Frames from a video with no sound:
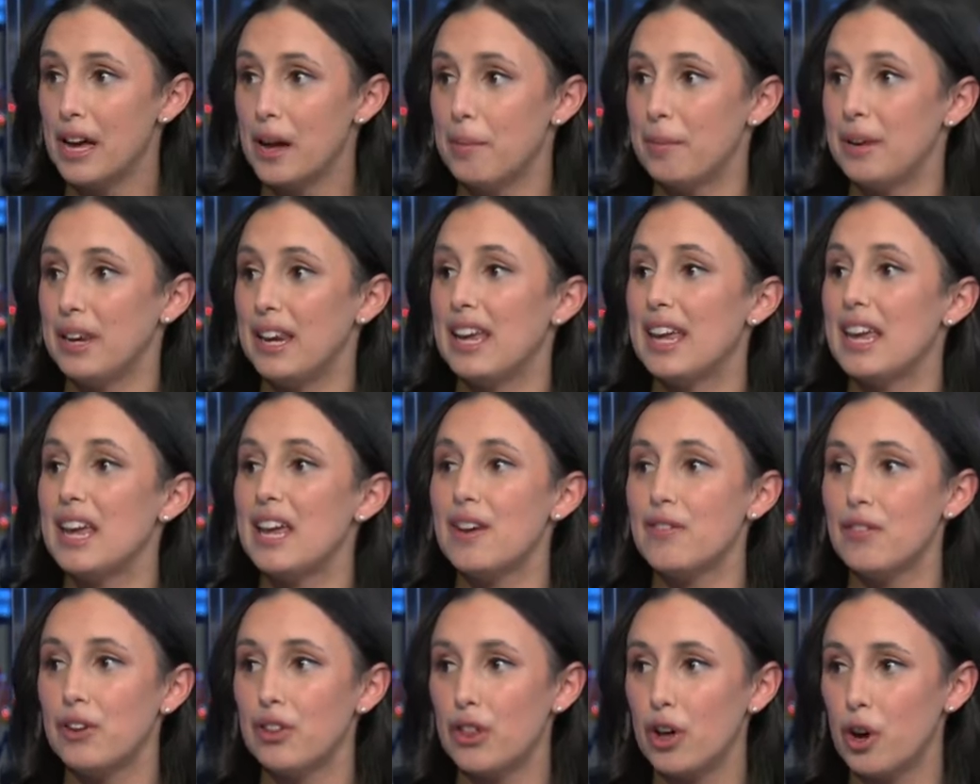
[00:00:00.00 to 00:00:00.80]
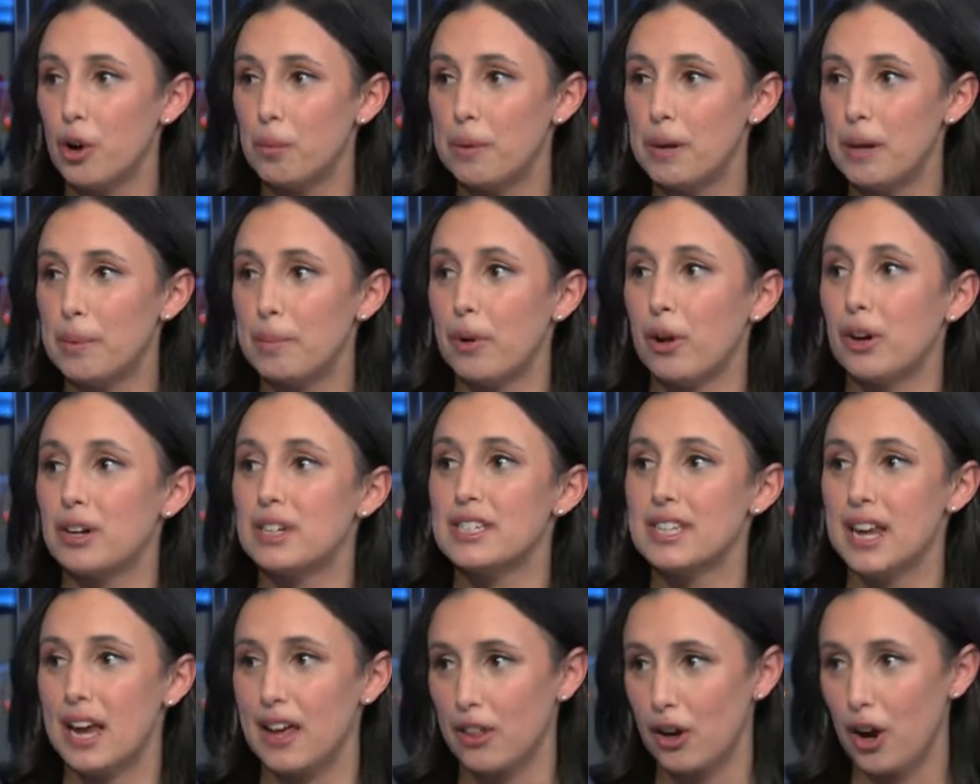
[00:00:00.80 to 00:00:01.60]
Meaning, even though people are
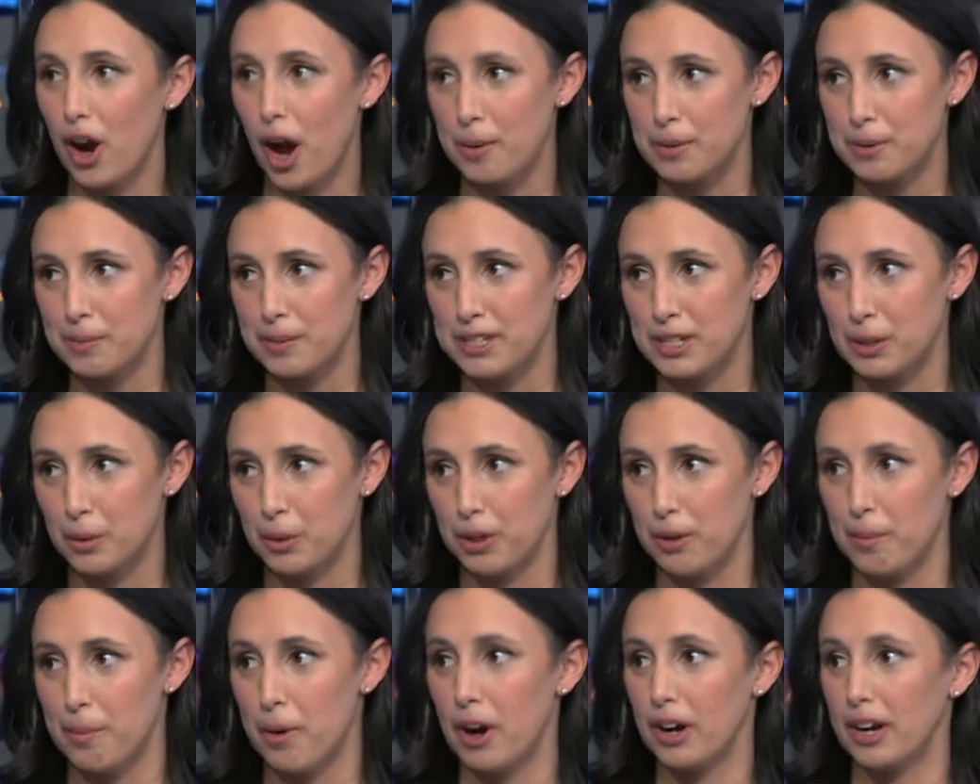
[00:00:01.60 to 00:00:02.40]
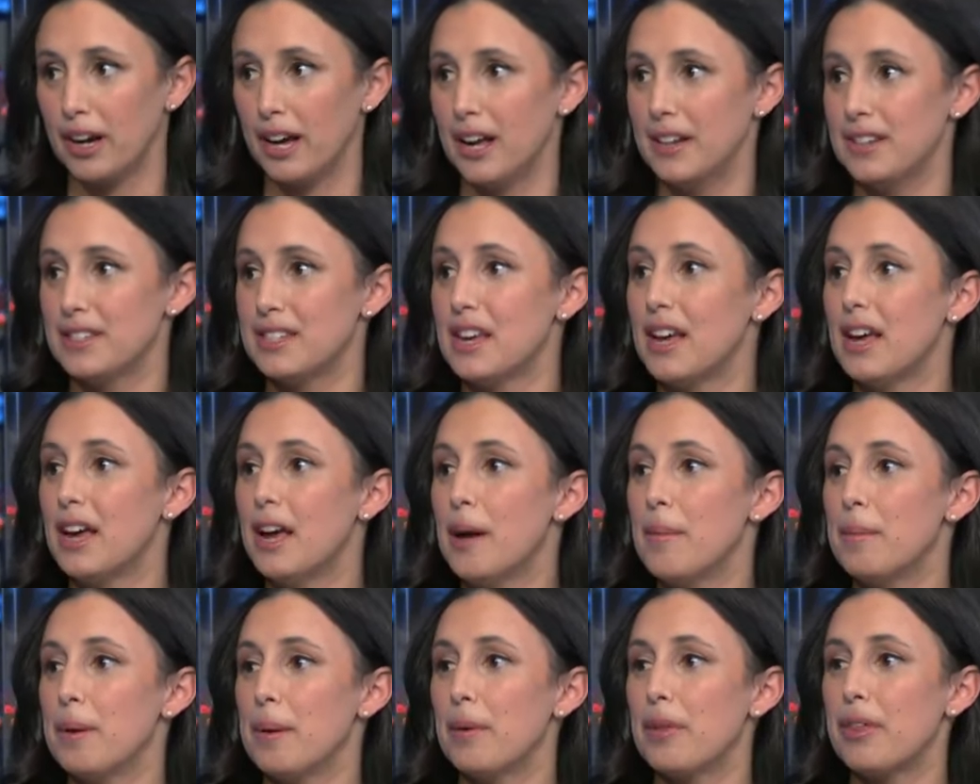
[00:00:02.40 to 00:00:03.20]
say they're optimistic with the markets,
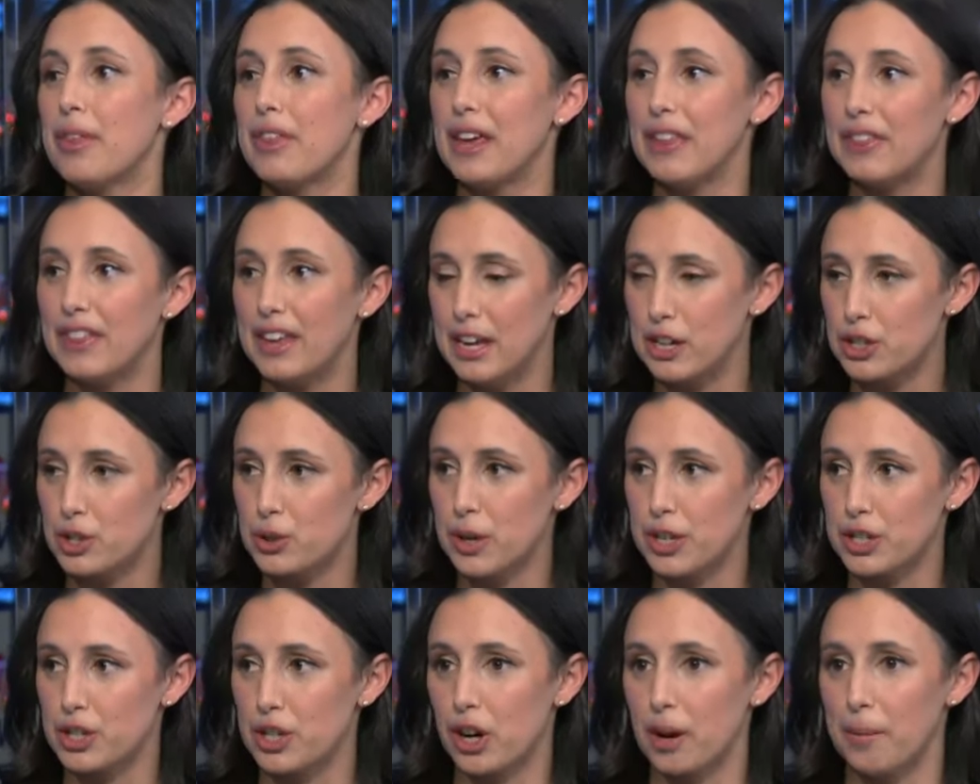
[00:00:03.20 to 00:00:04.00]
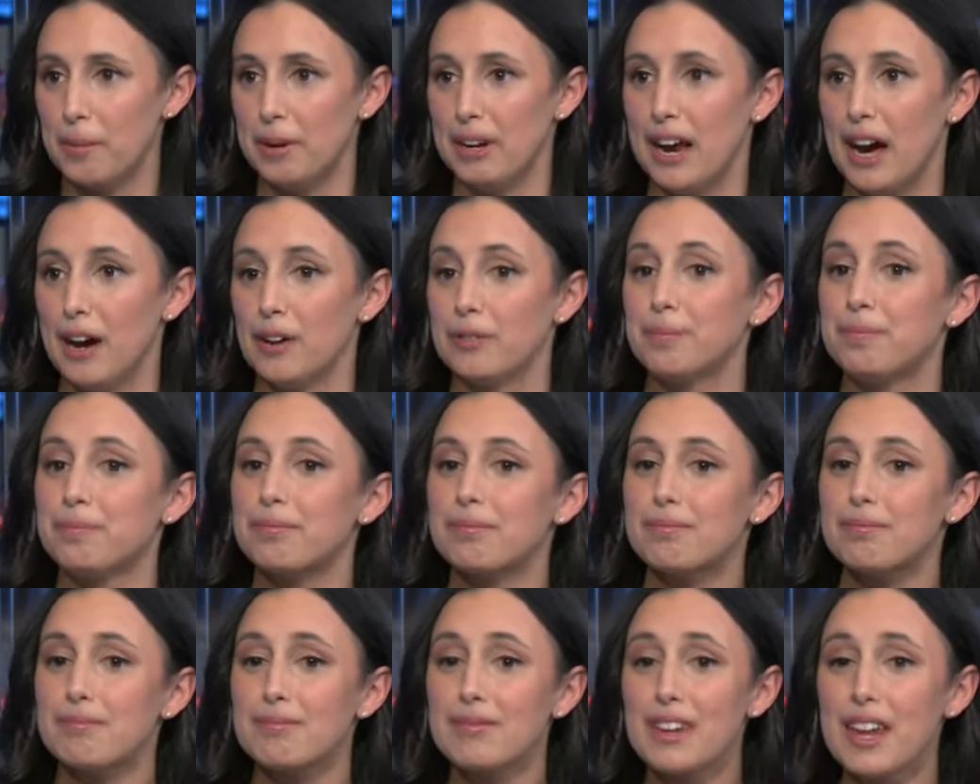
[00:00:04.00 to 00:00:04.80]
people think the interest rates are coming down
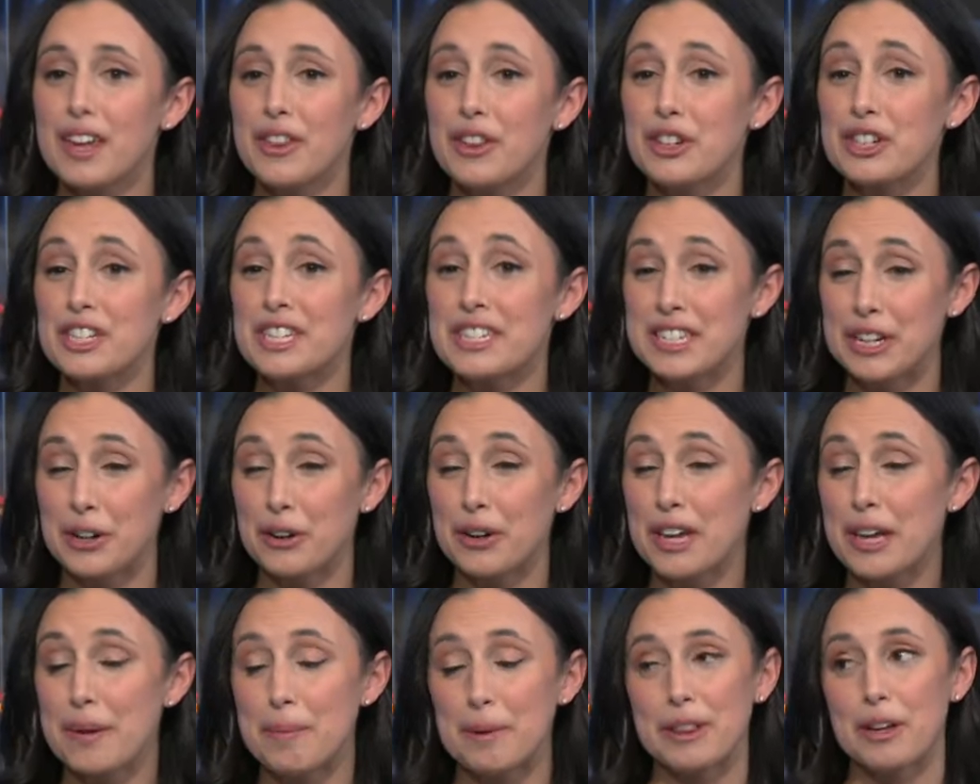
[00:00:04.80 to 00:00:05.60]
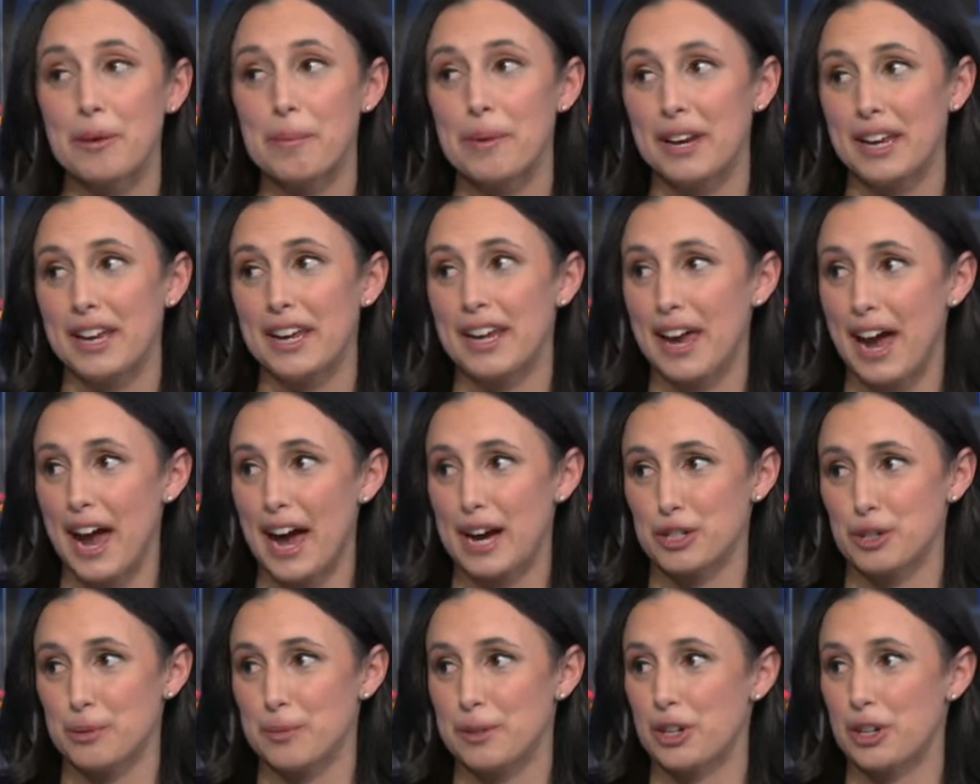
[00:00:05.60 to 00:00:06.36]
they're still keeping their money in cash.